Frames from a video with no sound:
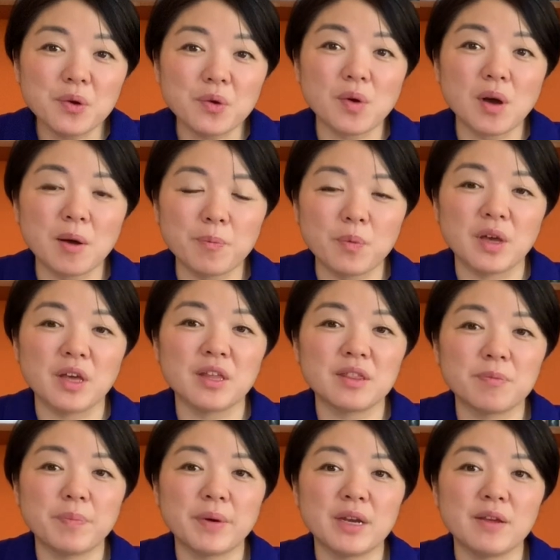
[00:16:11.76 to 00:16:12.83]
grew up
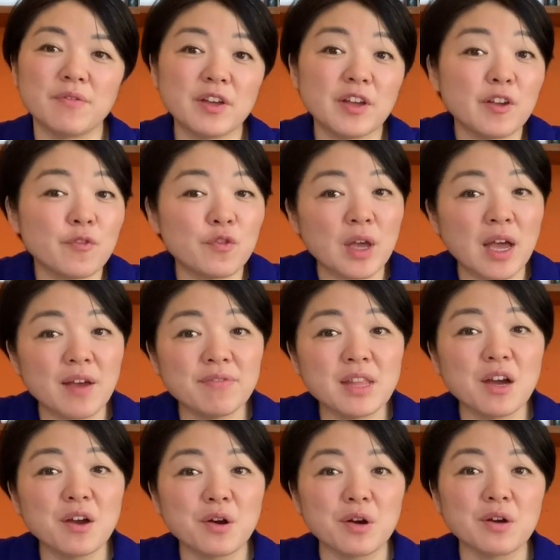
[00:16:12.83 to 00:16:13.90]
with, but if, if you have
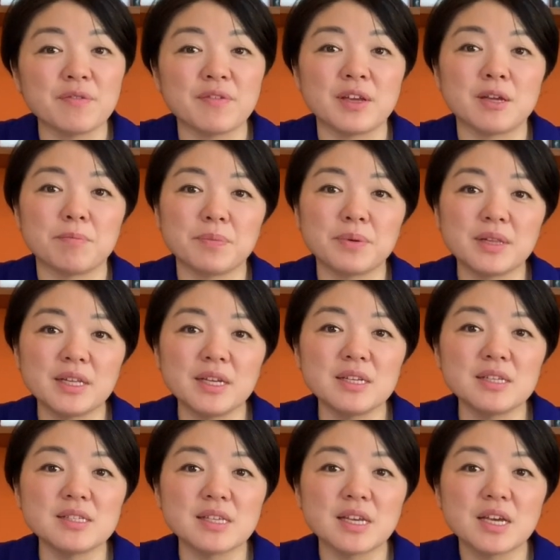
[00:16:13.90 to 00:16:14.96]
not heard of it,
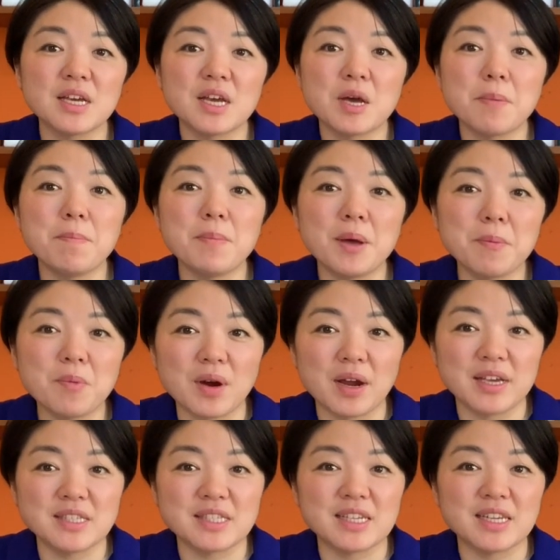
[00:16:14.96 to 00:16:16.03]
please
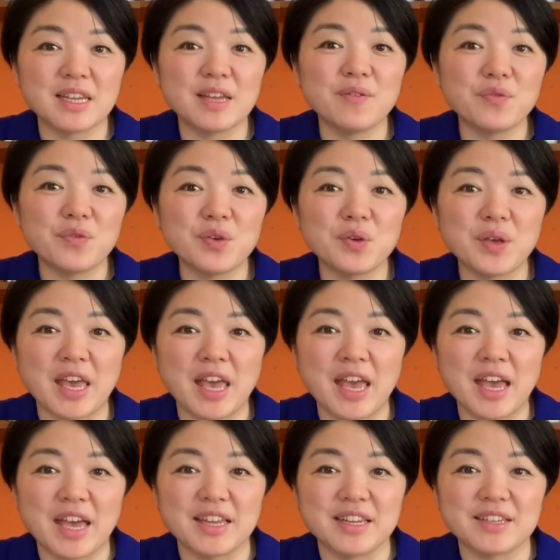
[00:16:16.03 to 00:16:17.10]
memorize it if you
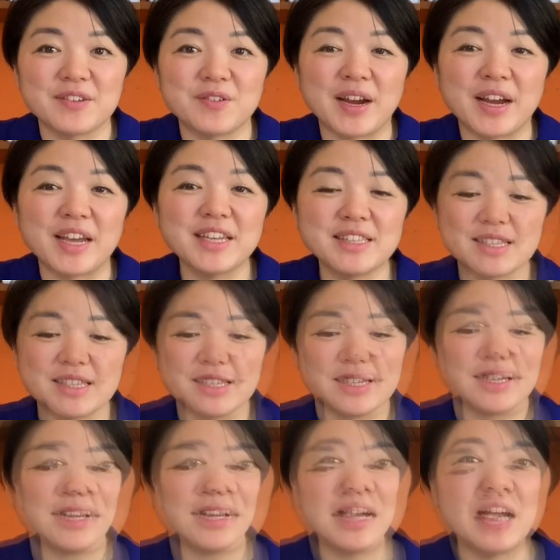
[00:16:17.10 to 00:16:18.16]
can, right?
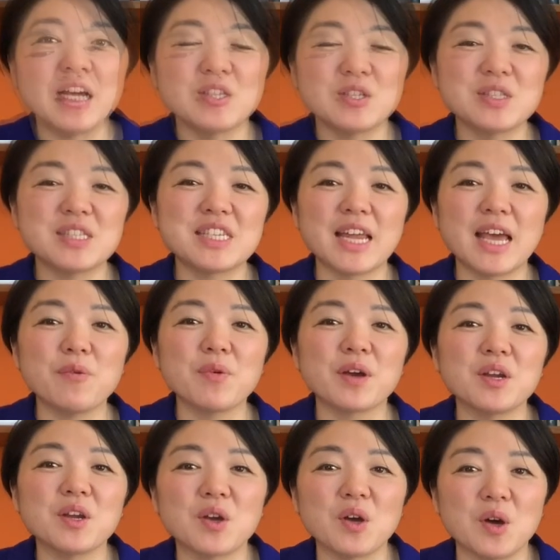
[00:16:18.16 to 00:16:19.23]
So today we're
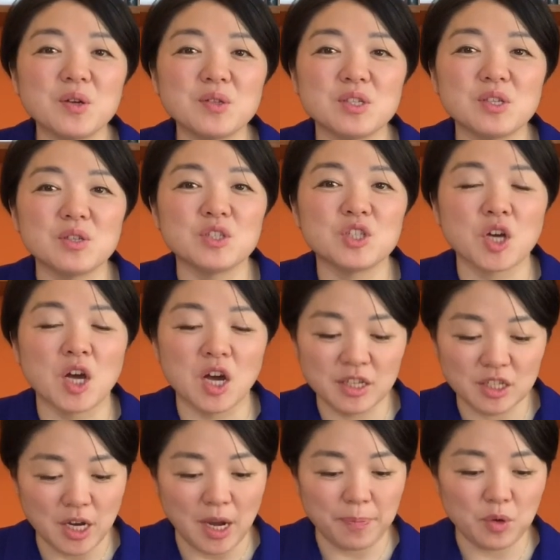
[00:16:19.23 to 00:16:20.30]
going to go to John
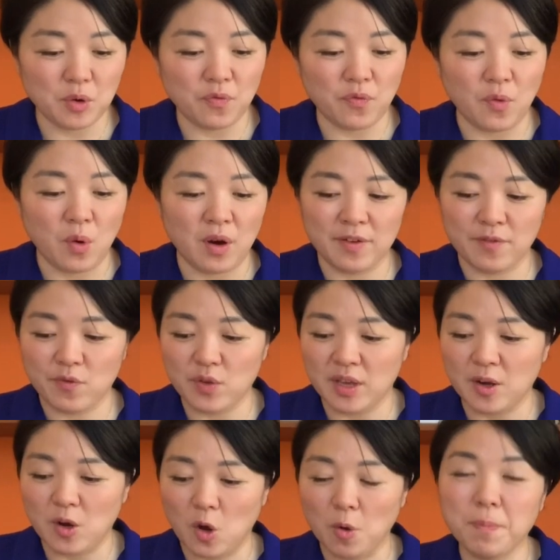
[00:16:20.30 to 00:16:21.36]
chapter 4. If you
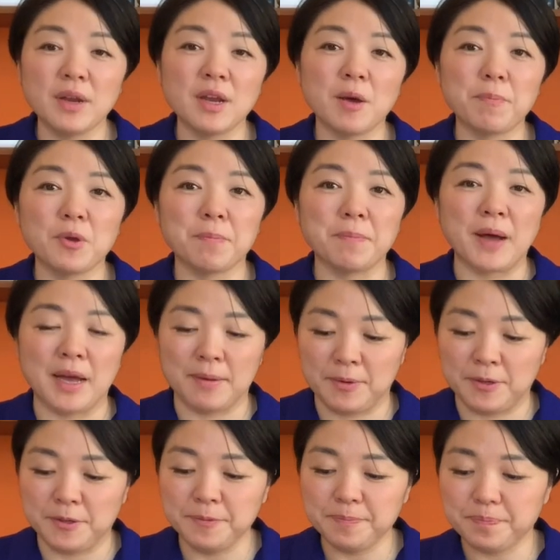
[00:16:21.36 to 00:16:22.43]
can open up your
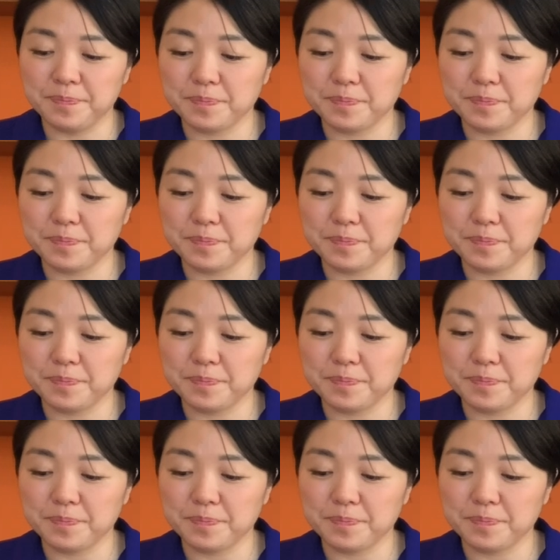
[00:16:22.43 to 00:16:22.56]
Bible